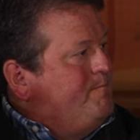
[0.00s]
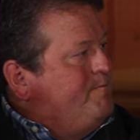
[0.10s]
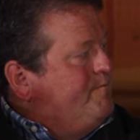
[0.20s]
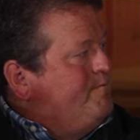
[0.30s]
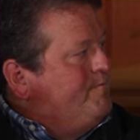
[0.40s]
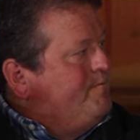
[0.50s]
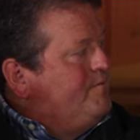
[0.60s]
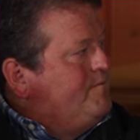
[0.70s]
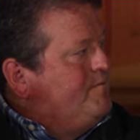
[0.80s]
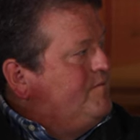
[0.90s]

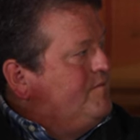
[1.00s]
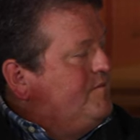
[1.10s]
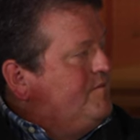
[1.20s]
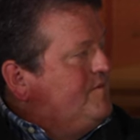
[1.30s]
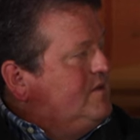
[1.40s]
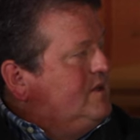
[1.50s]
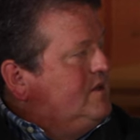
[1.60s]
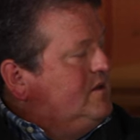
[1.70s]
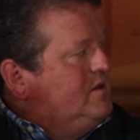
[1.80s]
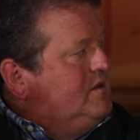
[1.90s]

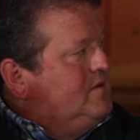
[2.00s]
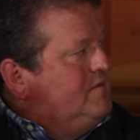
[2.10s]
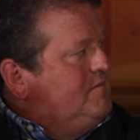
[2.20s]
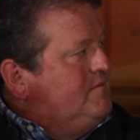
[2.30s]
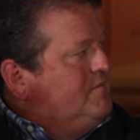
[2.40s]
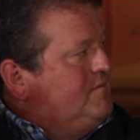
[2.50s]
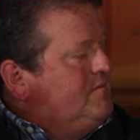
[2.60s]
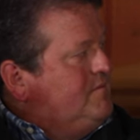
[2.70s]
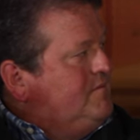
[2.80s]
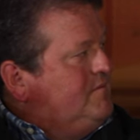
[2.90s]

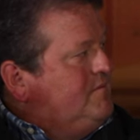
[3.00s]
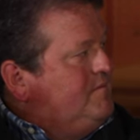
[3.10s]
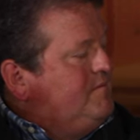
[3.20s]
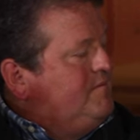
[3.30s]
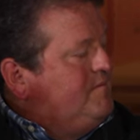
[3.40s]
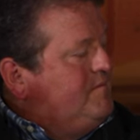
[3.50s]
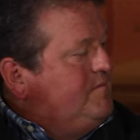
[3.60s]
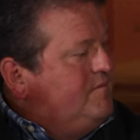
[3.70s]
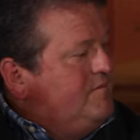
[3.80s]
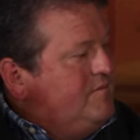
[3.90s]

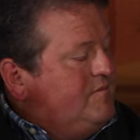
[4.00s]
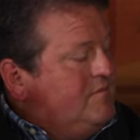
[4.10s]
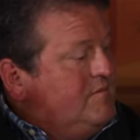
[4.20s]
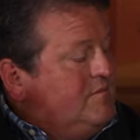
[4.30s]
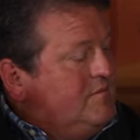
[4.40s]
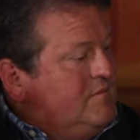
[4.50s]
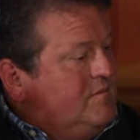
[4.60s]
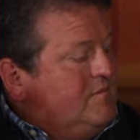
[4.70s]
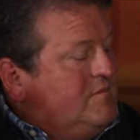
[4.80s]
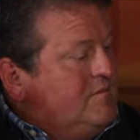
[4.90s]

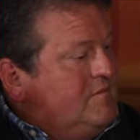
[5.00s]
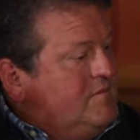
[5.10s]
The person shown says nothing.